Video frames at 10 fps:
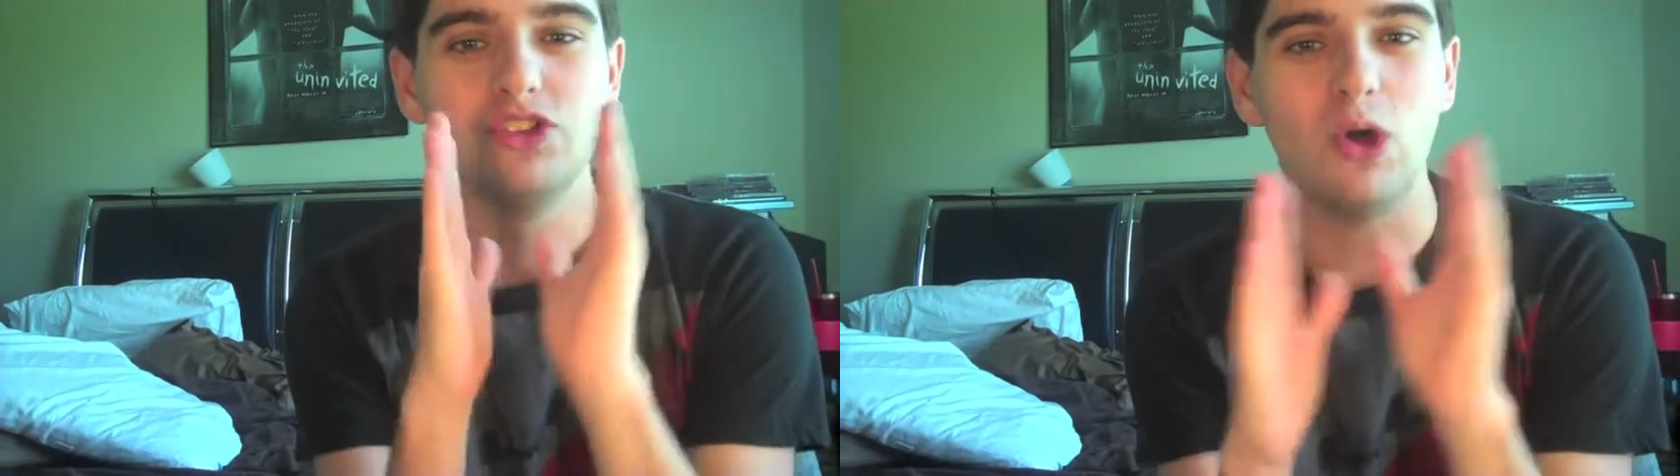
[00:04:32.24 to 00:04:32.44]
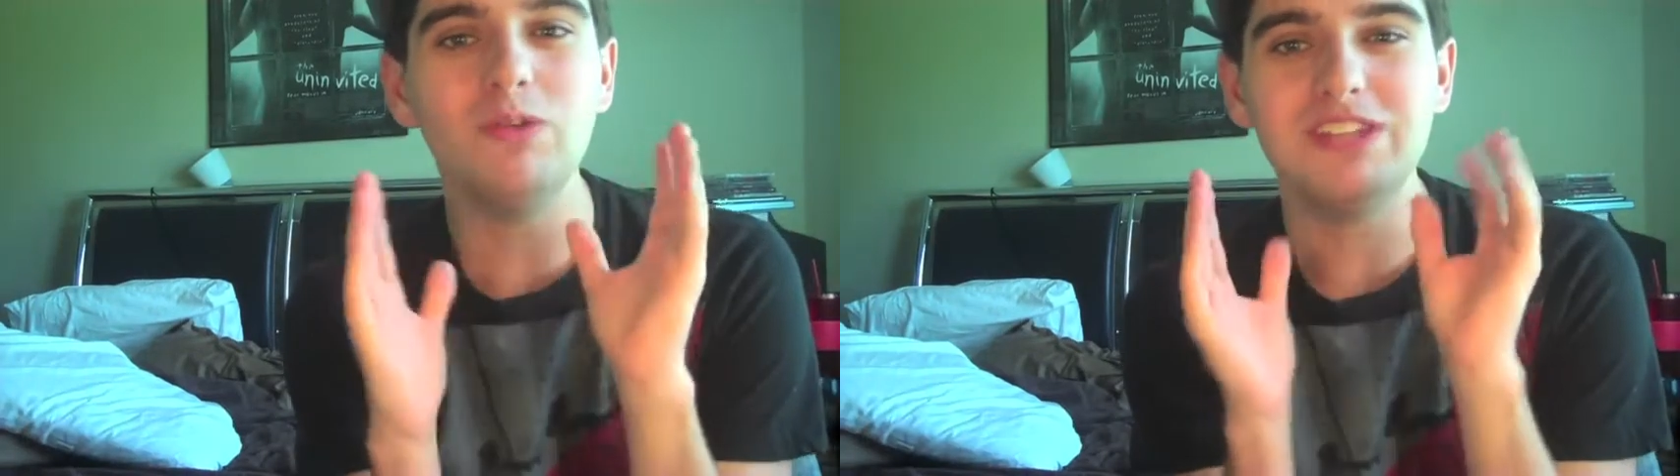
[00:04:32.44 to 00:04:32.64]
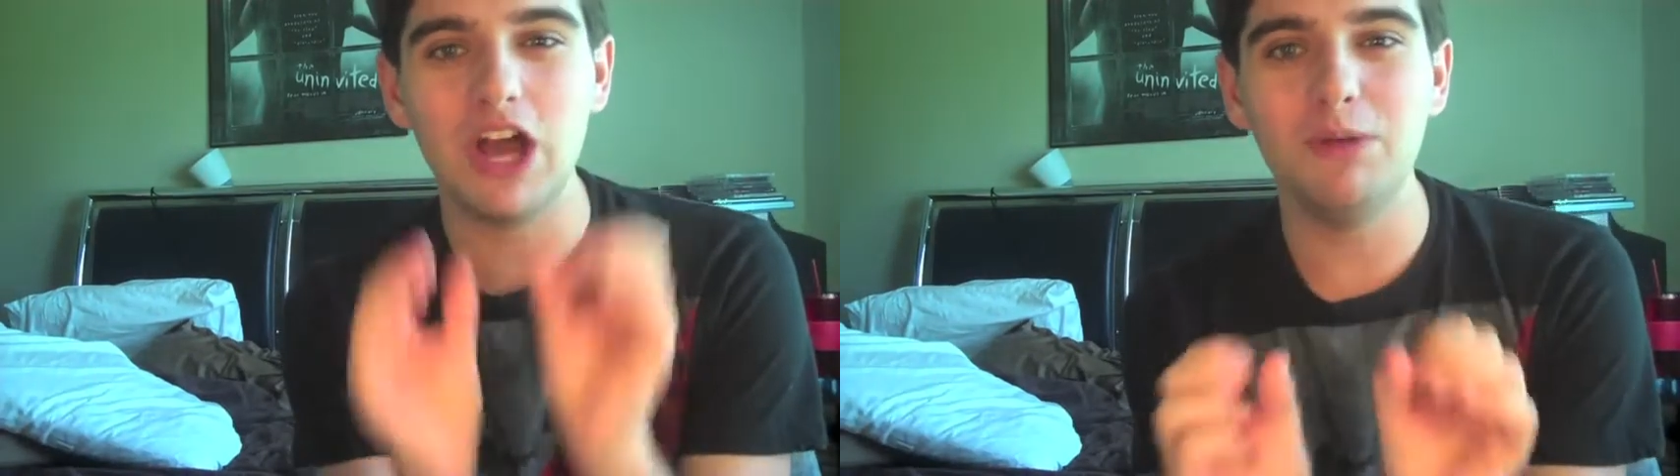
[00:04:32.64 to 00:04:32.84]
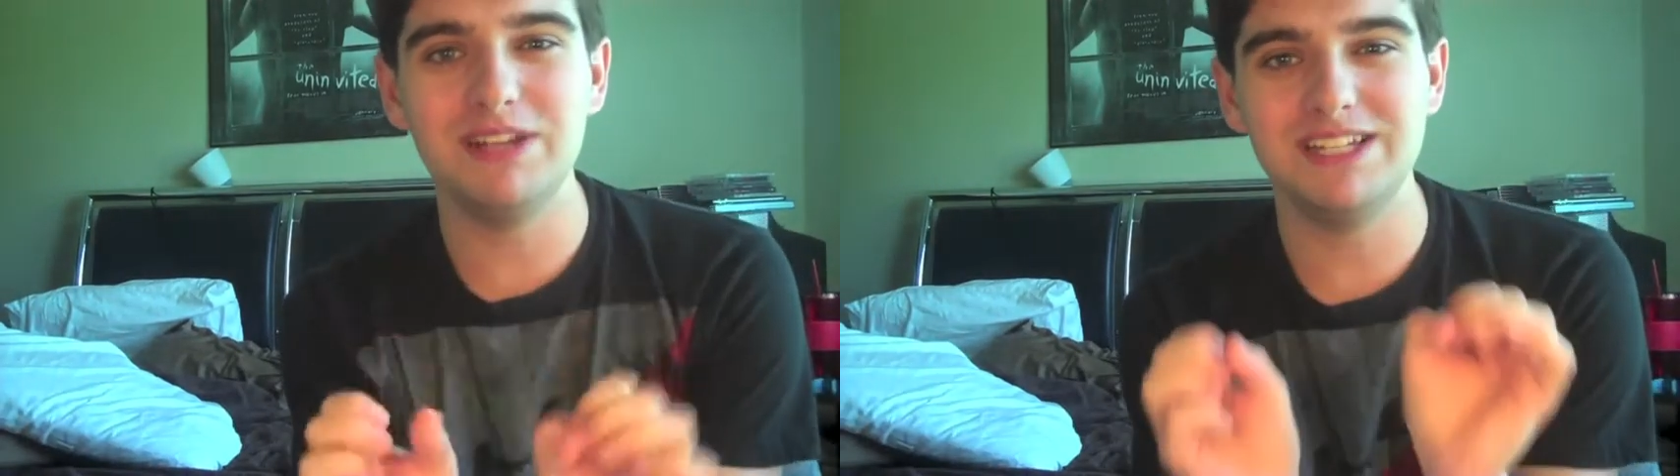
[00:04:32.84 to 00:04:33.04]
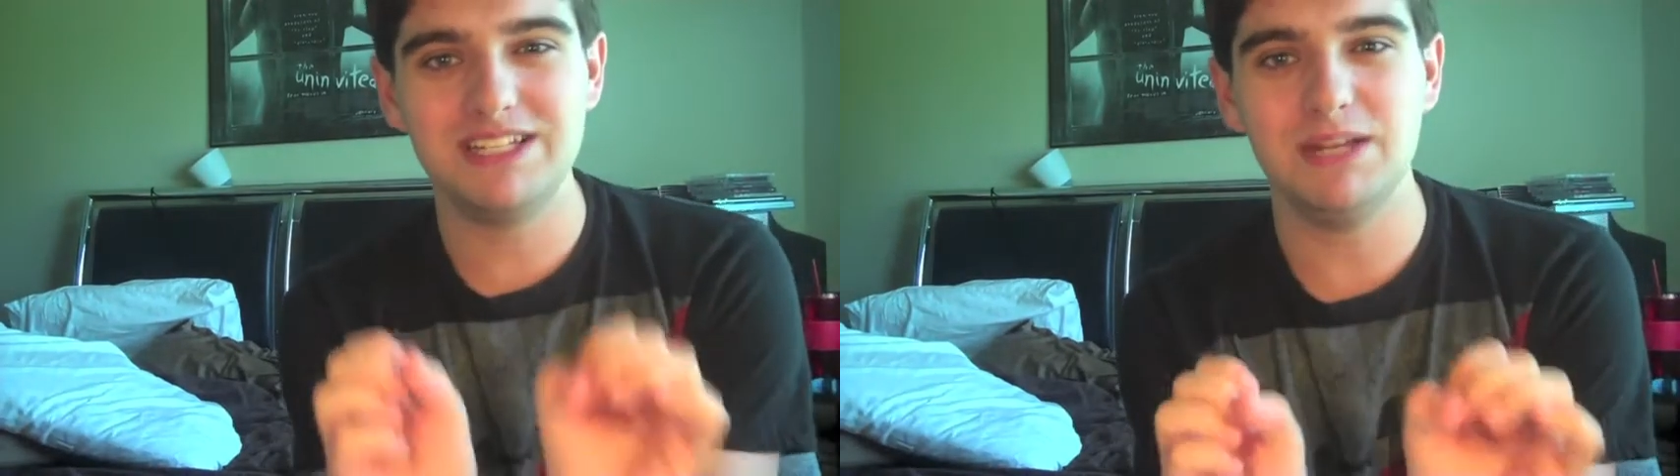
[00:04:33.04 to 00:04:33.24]
Don't tell me
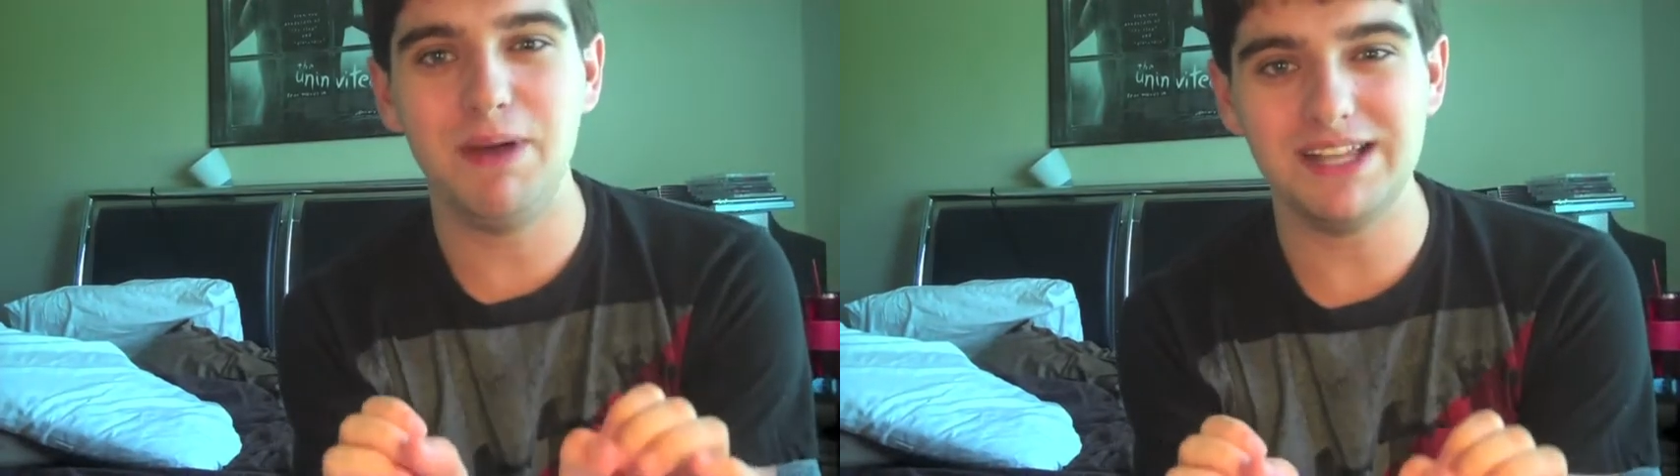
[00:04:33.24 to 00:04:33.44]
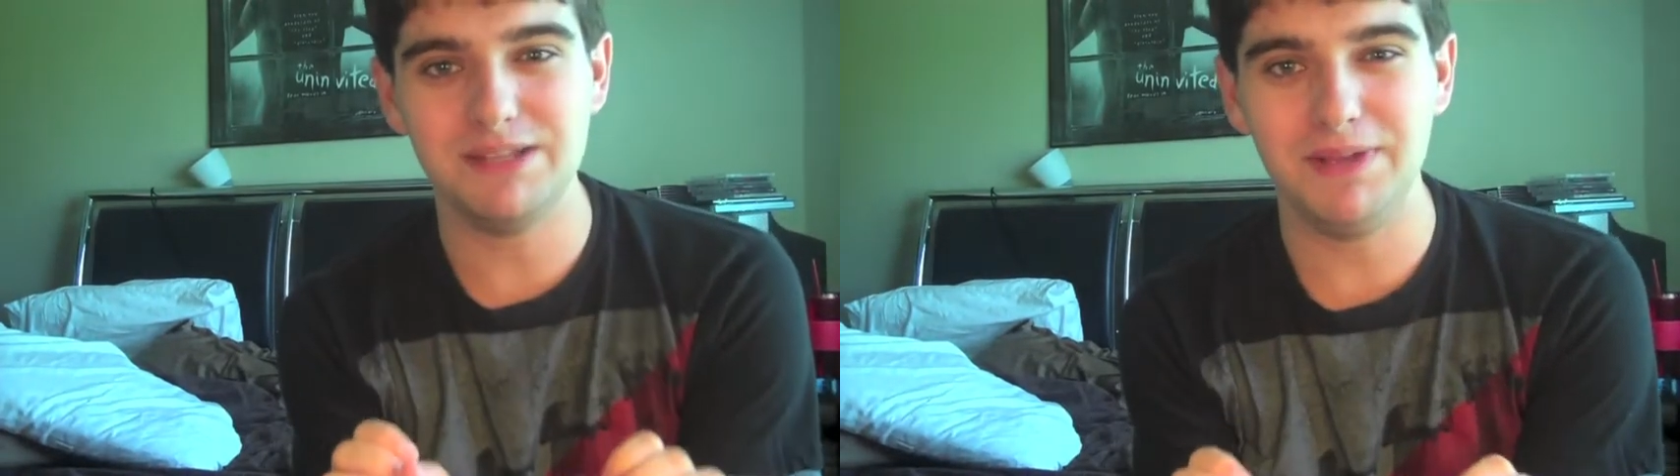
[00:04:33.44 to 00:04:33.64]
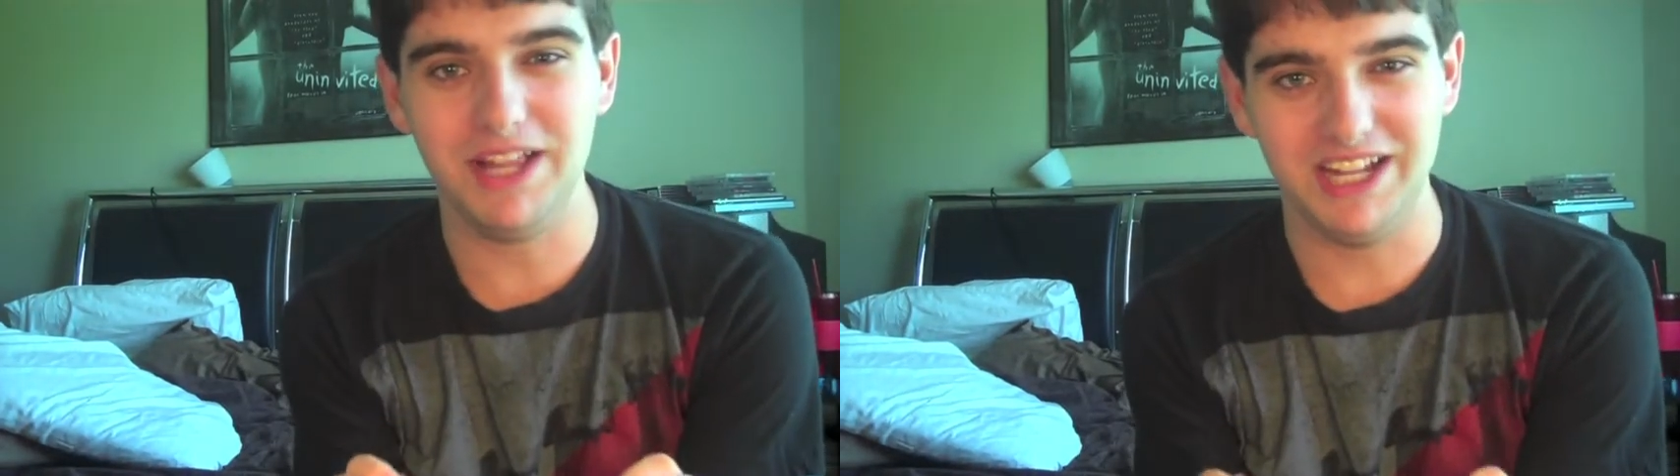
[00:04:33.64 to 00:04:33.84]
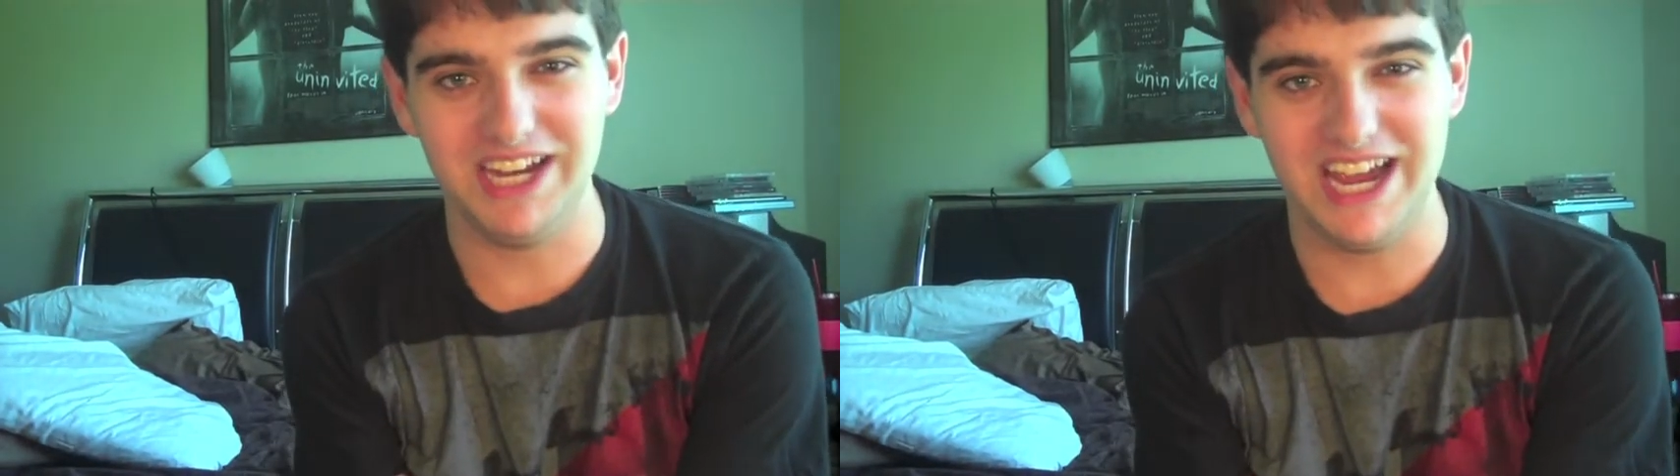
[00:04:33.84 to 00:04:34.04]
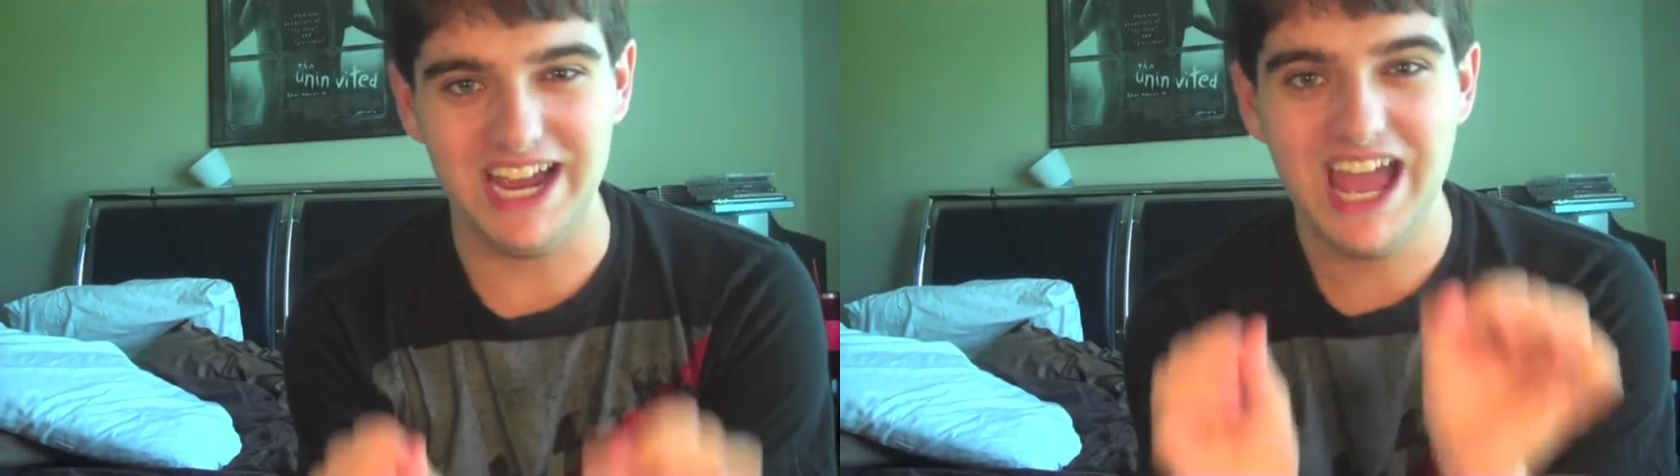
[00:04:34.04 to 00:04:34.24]
this is a
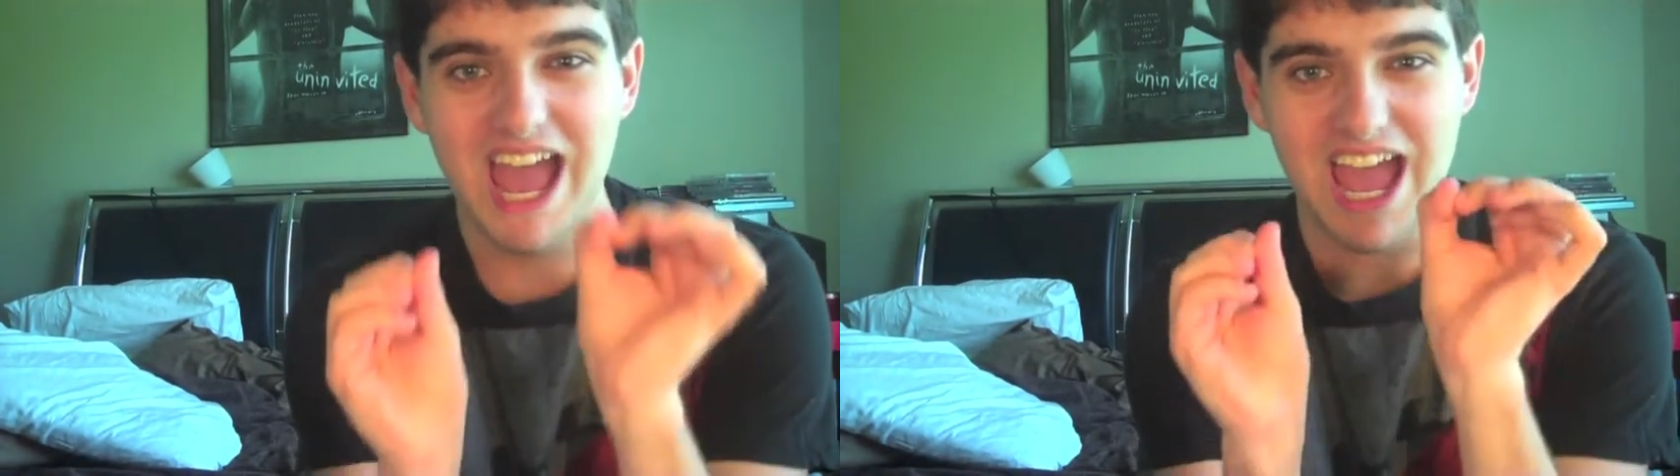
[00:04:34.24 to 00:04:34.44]
possibility,